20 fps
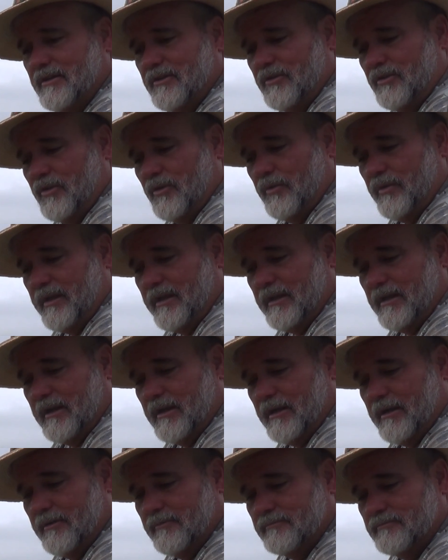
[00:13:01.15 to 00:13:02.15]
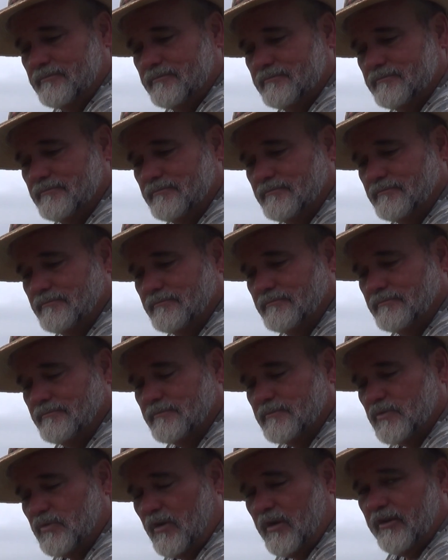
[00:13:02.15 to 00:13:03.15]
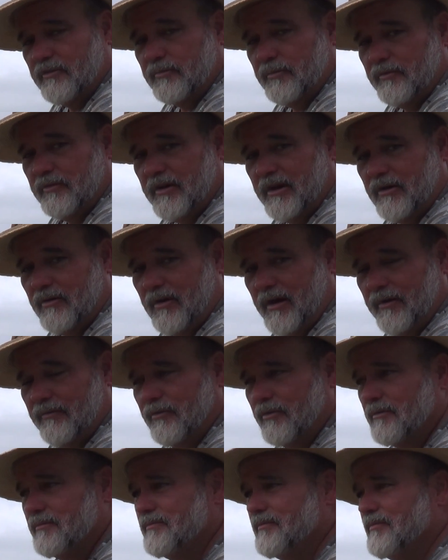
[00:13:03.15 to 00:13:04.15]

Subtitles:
doing Crosman's air rifle.